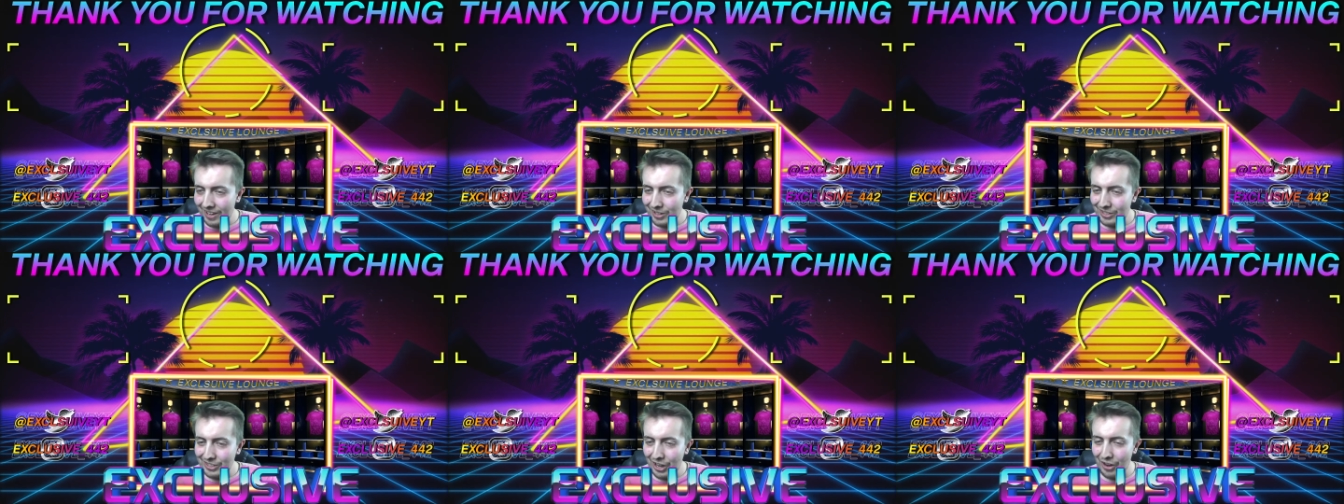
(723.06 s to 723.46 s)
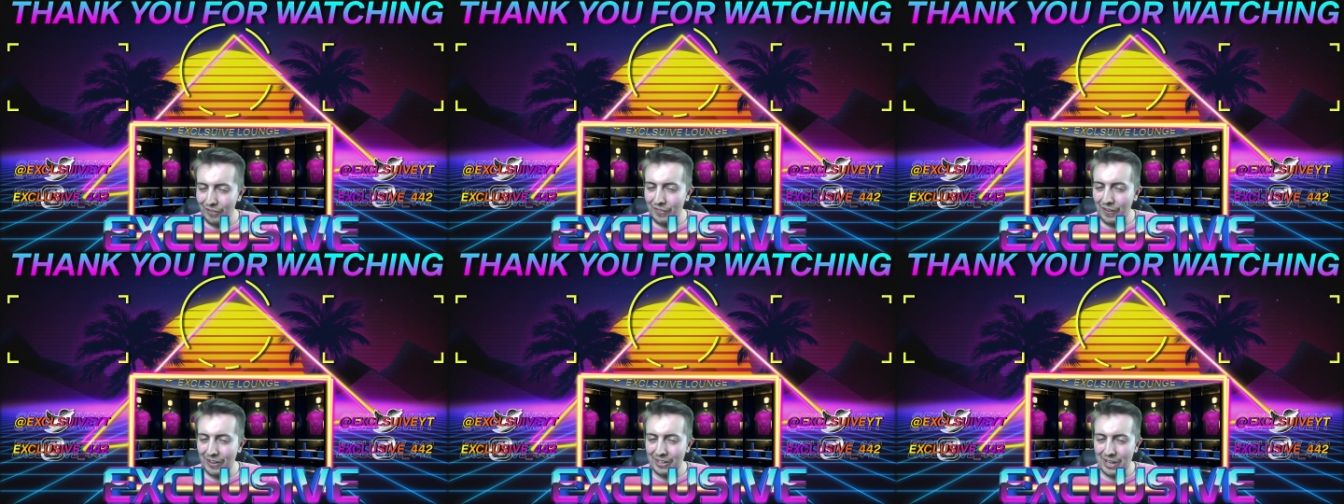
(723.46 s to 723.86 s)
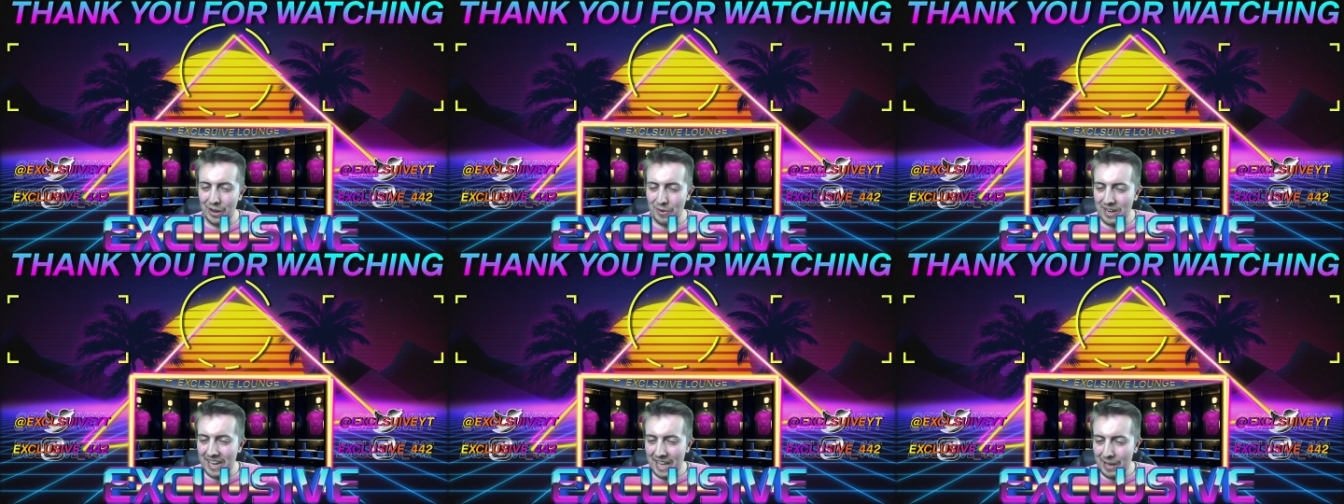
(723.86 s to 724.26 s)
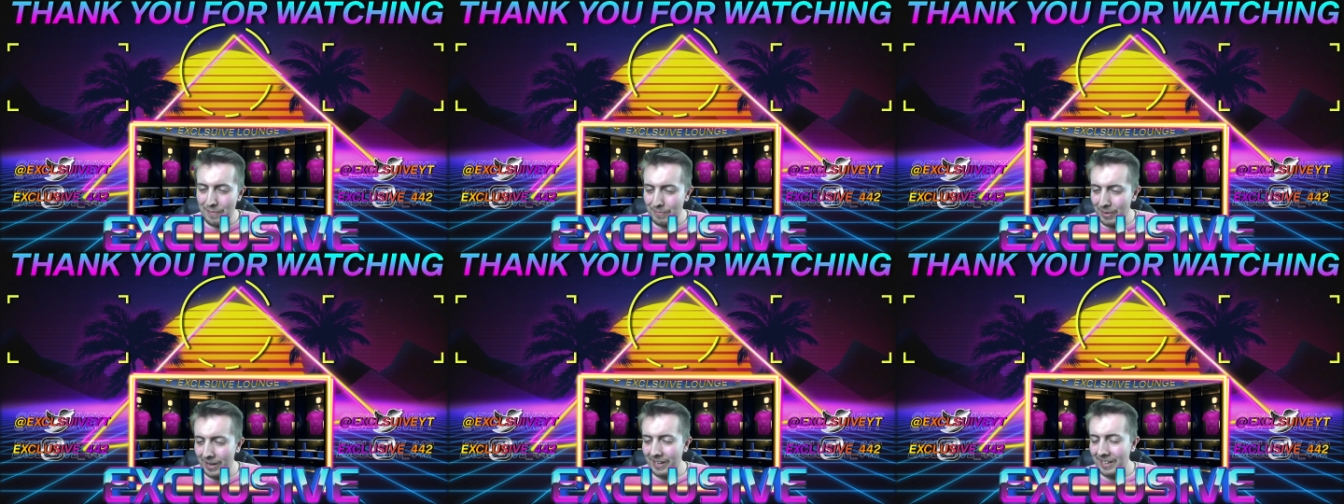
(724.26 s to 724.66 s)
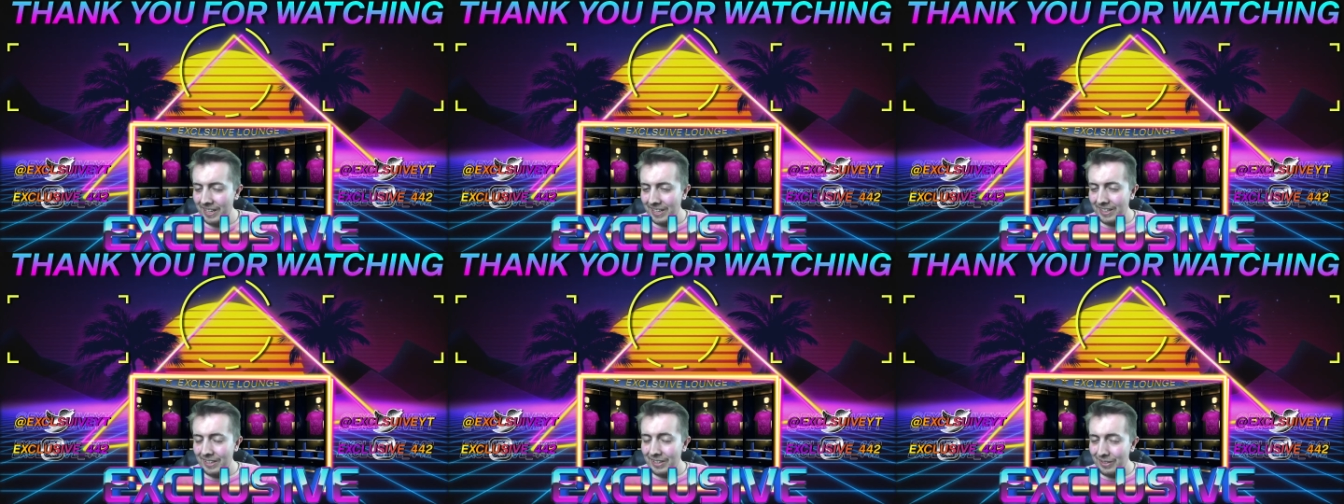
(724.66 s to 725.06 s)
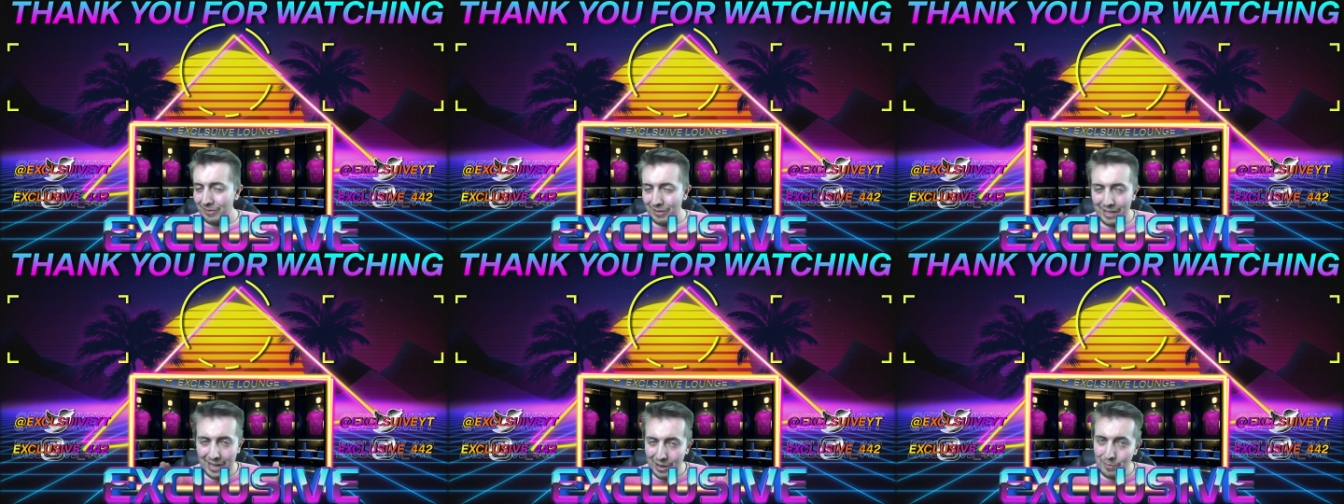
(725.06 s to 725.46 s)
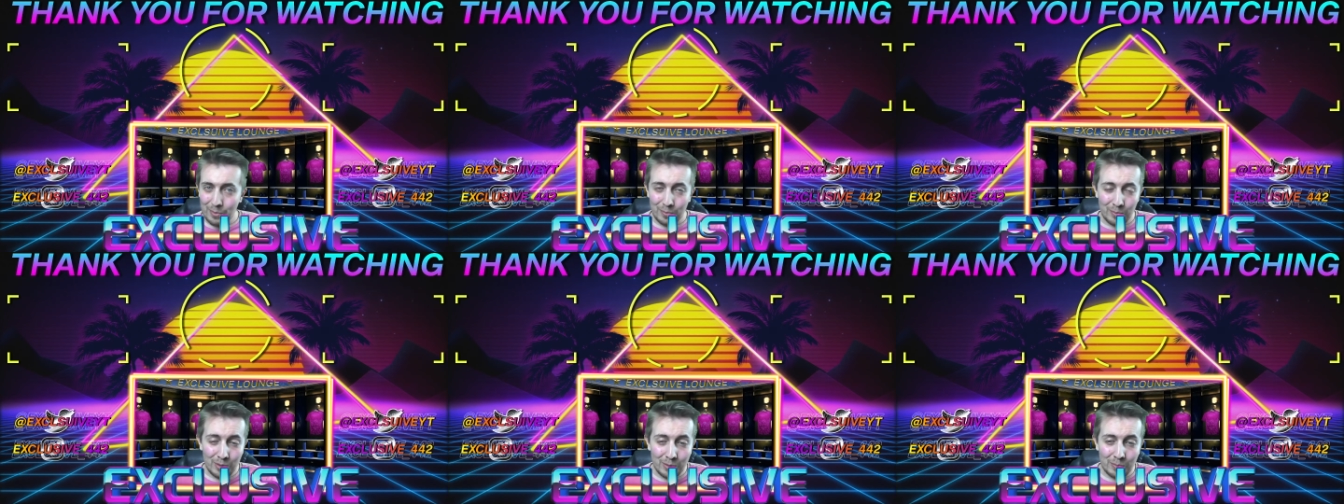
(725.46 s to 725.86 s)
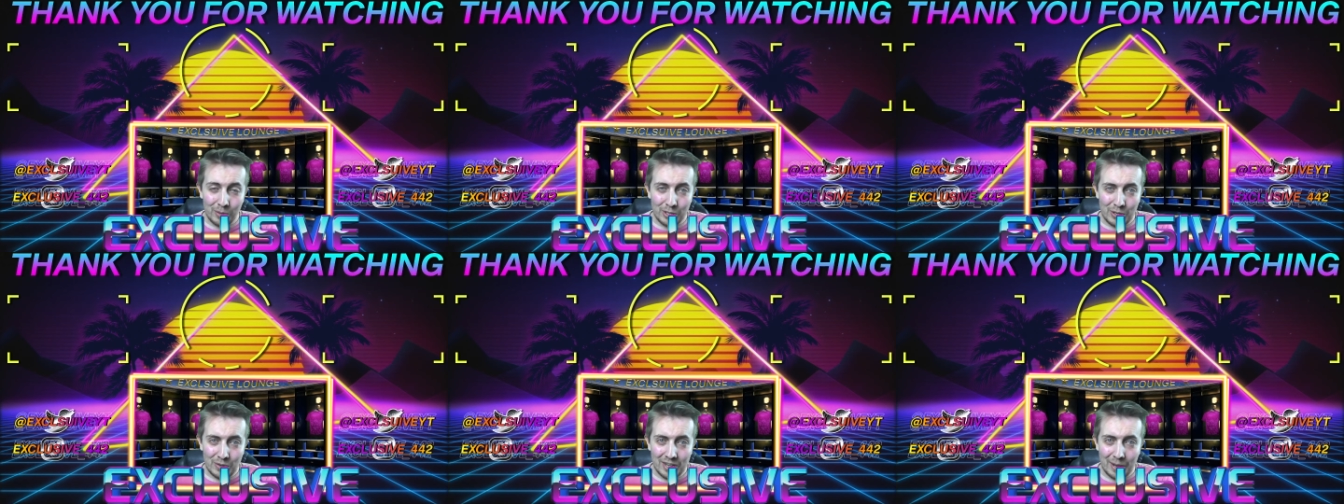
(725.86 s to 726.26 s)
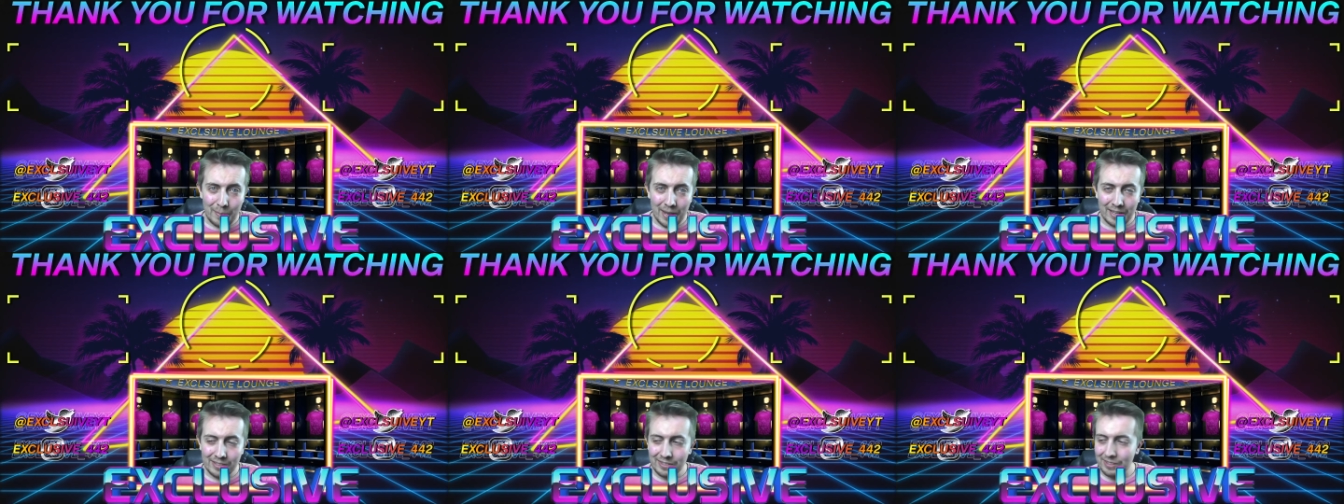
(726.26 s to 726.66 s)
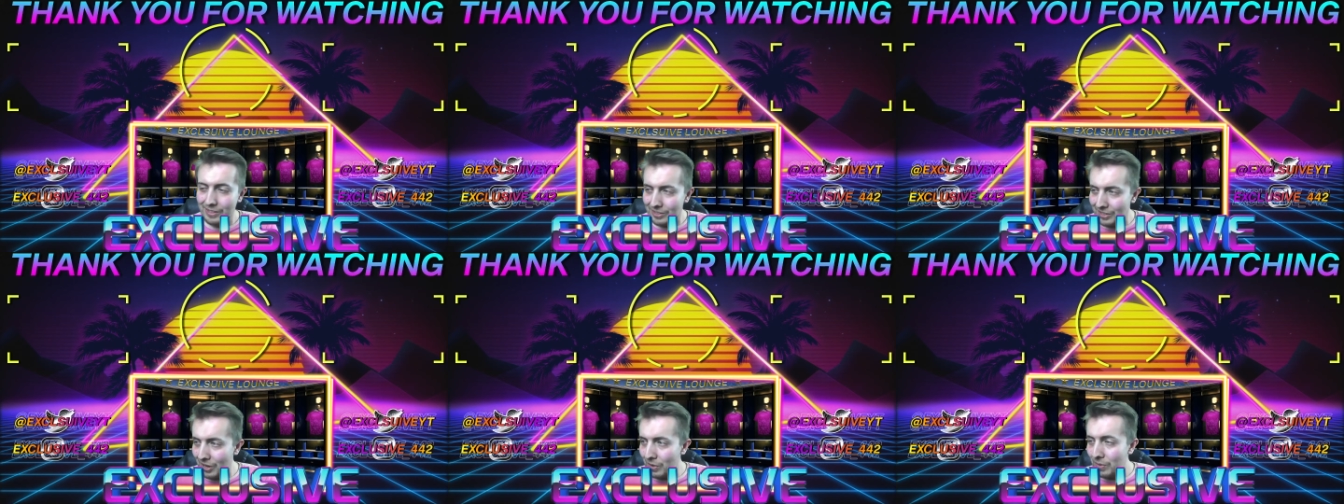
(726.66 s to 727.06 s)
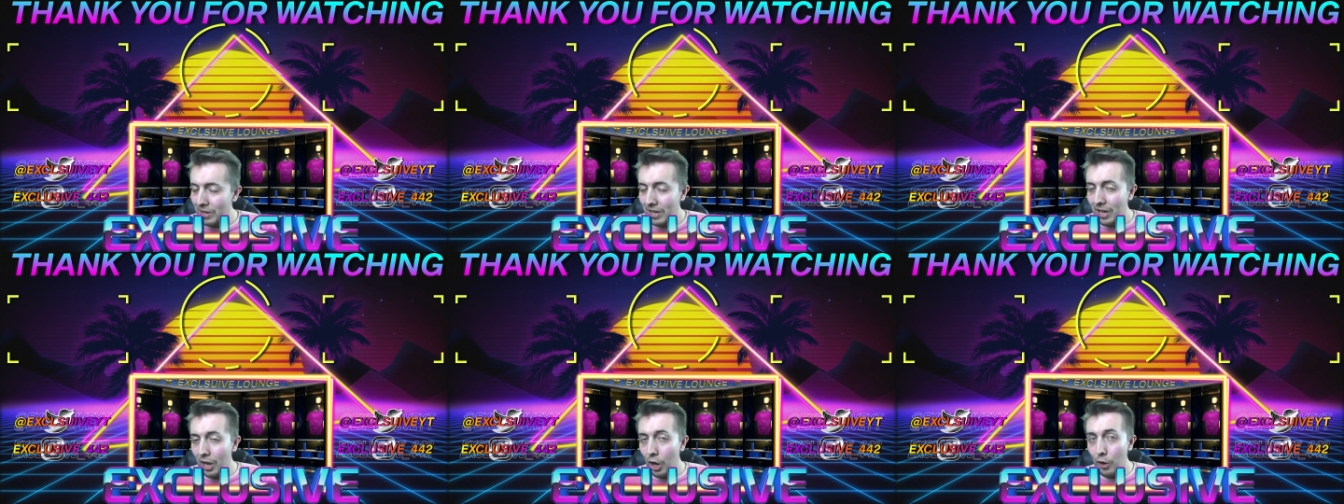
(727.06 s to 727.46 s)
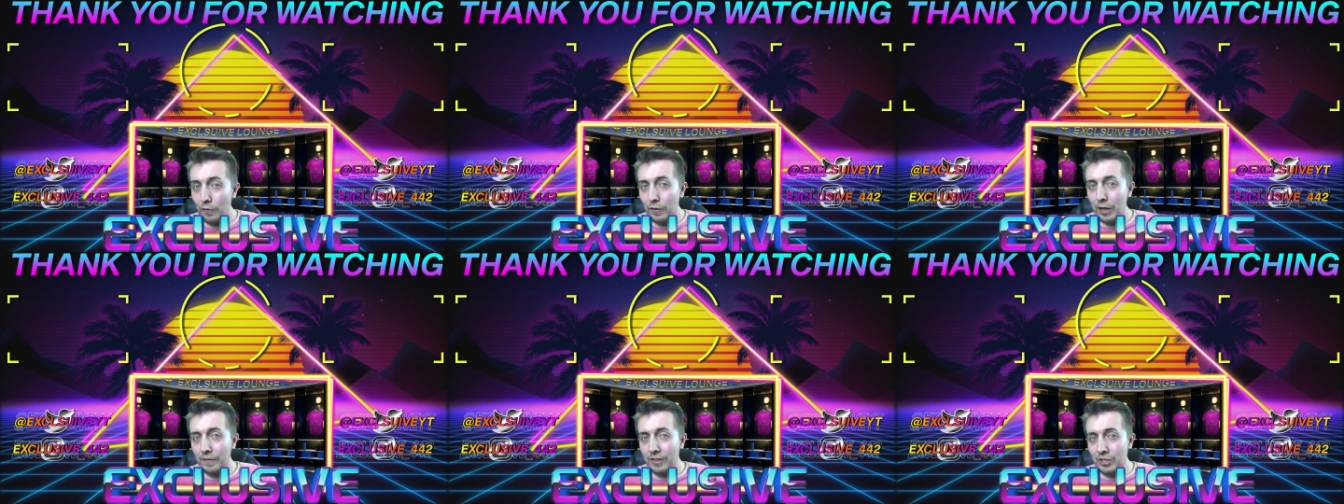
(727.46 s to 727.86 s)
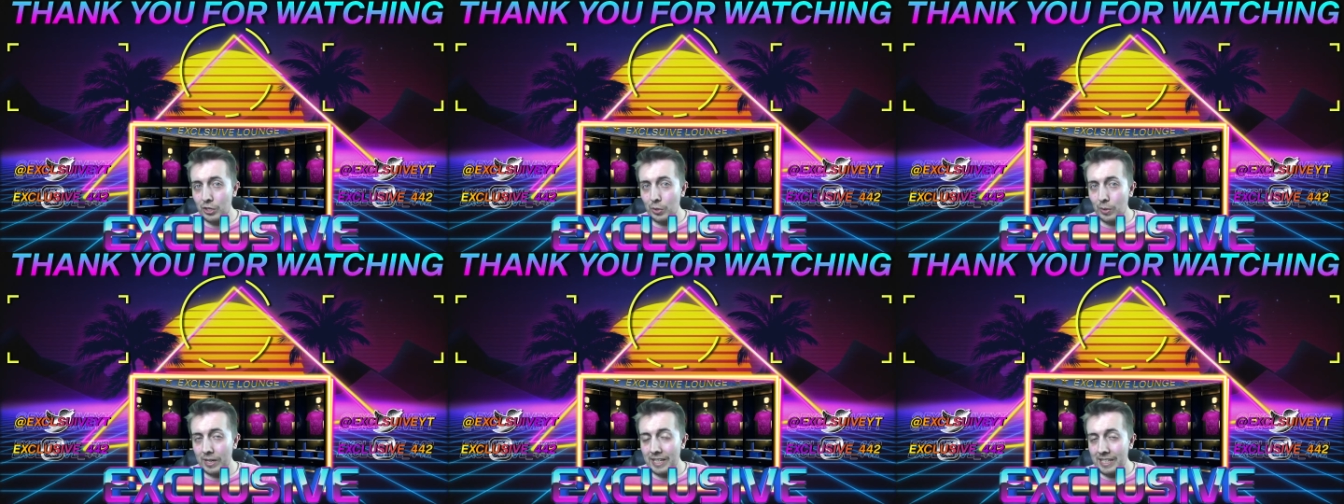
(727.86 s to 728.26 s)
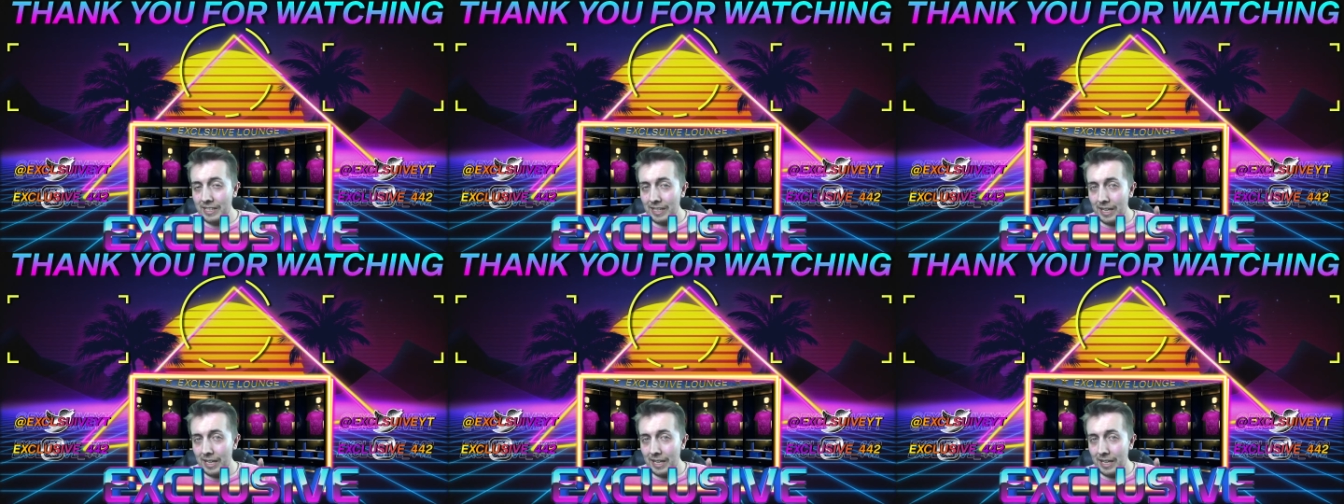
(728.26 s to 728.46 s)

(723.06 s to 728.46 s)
so far, nowhere near, but, you know, we're, we're doing our best. So hopefully I've enjoyed.